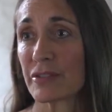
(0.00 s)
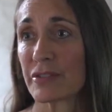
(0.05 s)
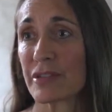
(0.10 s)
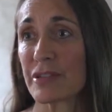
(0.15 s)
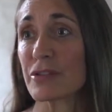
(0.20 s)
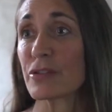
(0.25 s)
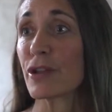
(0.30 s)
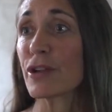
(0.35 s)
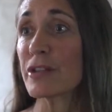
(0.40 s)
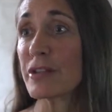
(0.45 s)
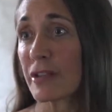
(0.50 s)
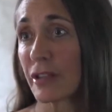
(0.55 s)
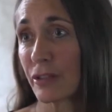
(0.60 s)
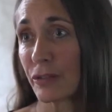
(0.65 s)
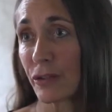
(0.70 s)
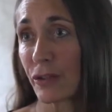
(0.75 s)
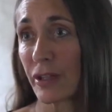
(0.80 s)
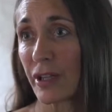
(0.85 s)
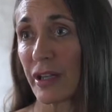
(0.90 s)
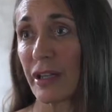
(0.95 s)

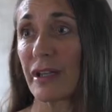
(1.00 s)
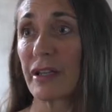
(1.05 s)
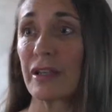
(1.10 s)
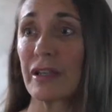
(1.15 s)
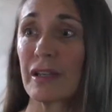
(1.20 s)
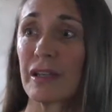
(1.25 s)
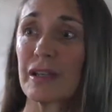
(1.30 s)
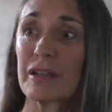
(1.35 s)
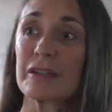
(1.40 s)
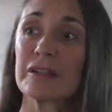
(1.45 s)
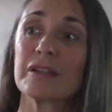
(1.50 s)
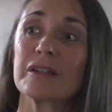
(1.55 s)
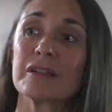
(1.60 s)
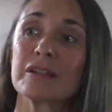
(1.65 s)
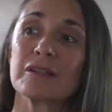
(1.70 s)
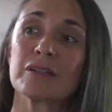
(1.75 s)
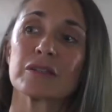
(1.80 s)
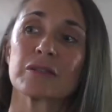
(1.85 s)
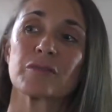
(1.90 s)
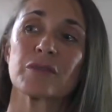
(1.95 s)
disgusting looking and he
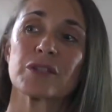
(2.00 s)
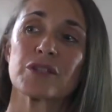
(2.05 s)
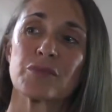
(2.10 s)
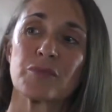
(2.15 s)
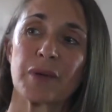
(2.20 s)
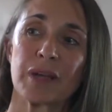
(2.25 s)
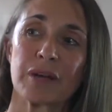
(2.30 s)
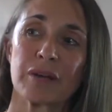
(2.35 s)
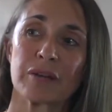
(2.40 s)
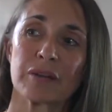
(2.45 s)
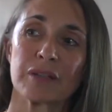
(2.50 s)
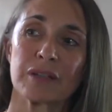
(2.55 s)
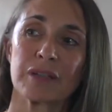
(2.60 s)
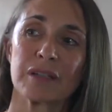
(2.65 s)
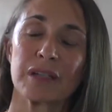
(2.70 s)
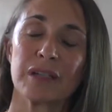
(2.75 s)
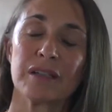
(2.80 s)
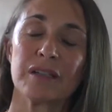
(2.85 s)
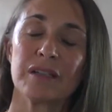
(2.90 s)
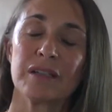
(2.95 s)
looked much better.
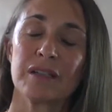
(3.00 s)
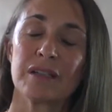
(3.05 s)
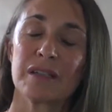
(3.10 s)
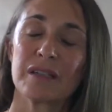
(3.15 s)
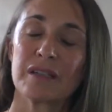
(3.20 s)
And then,